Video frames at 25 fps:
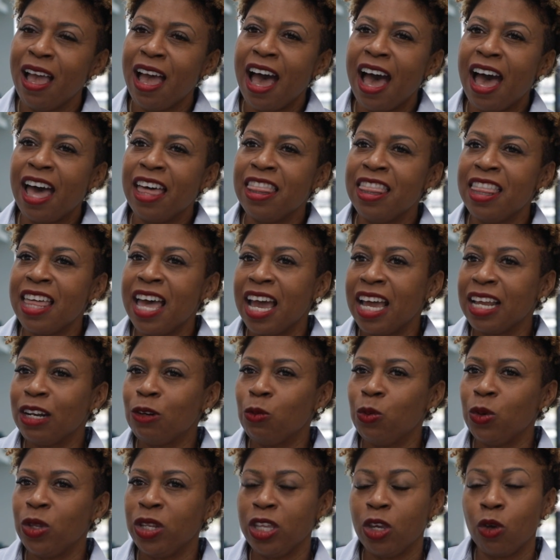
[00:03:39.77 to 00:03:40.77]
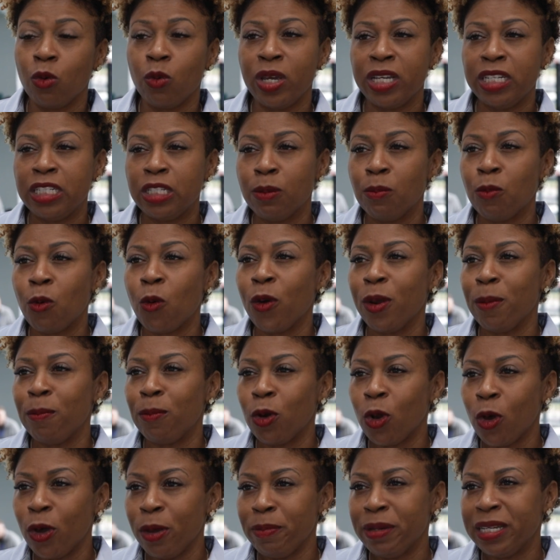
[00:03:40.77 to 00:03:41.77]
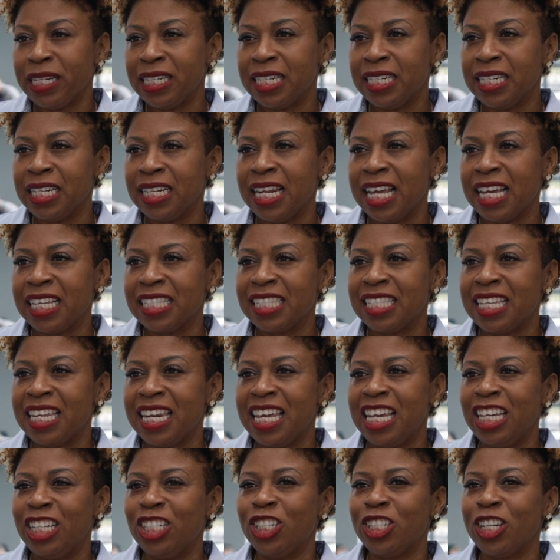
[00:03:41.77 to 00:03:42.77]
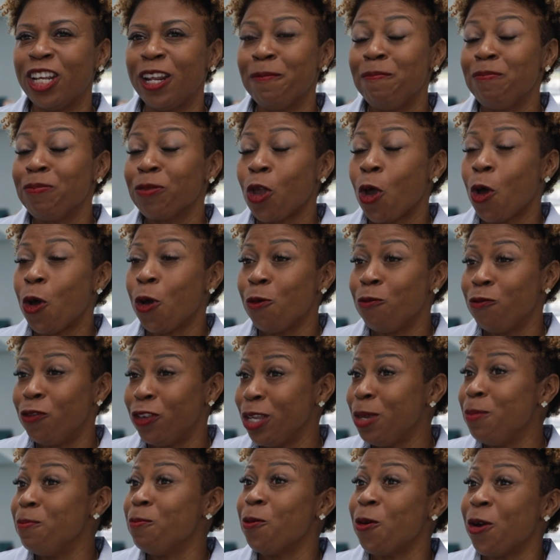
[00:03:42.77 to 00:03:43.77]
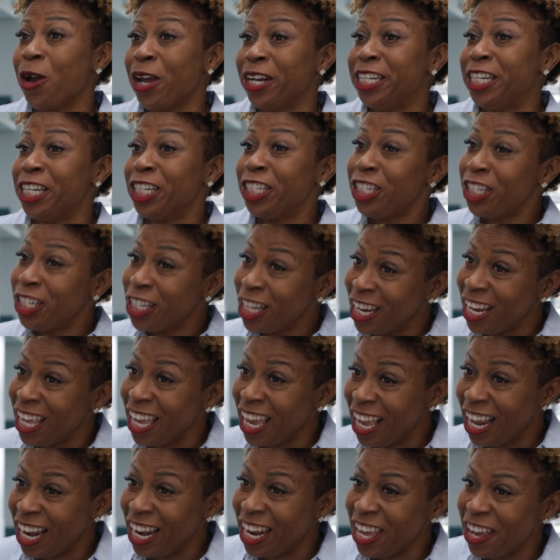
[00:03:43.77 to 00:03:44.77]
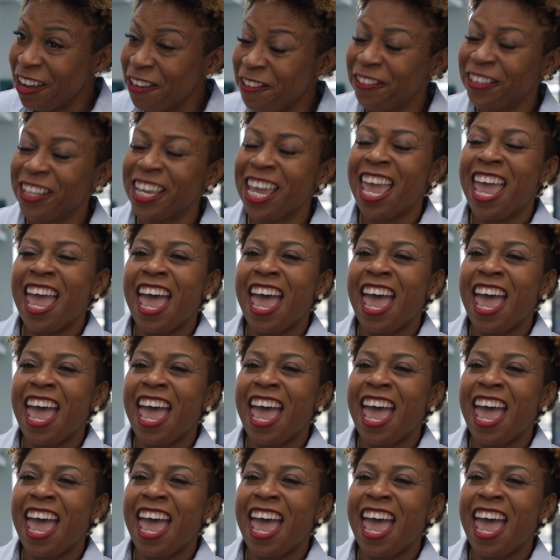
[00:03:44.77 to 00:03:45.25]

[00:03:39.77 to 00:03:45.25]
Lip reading: and that will equate to more employment in the destination, hopefully more additional airlift,